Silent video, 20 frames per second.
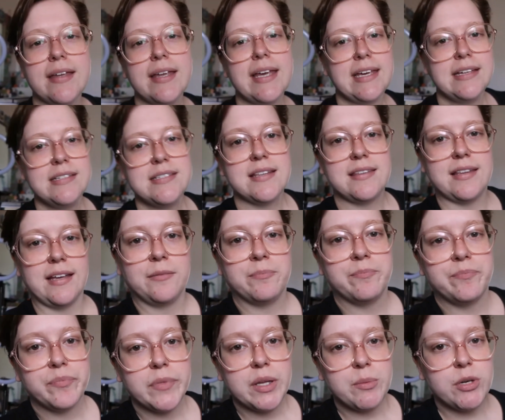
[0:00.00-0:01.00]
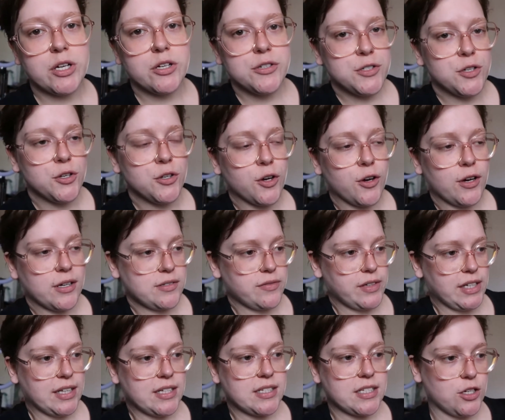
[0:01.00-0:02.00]
here's the thing, because Toko has
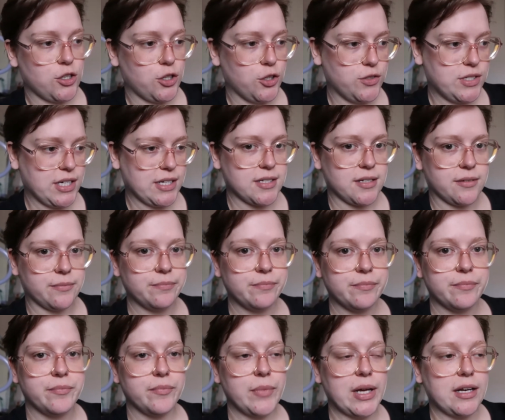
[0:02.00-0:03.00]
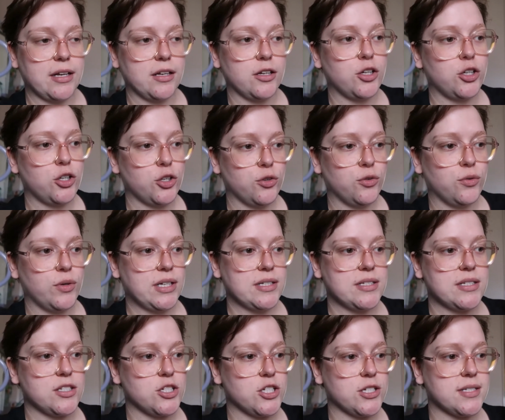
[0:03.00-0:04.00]
feelings and Yuu doesn't, and Yuu
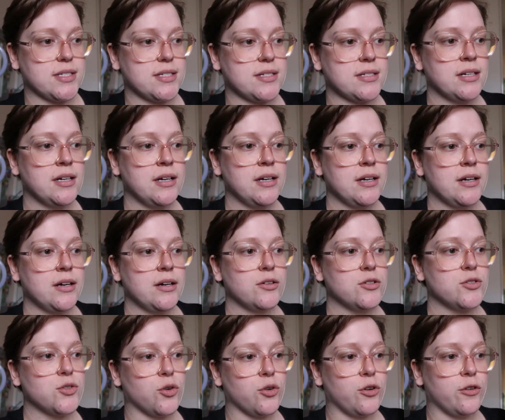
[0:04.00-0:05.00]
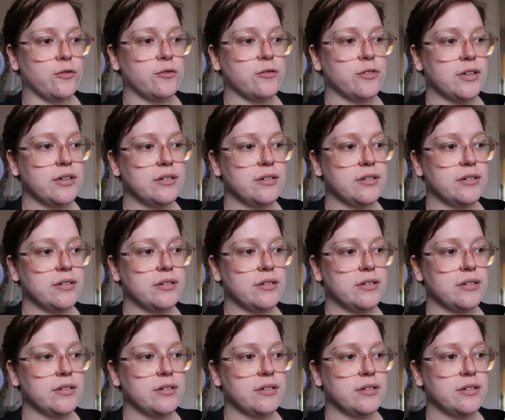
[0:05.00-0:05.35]
is just sort of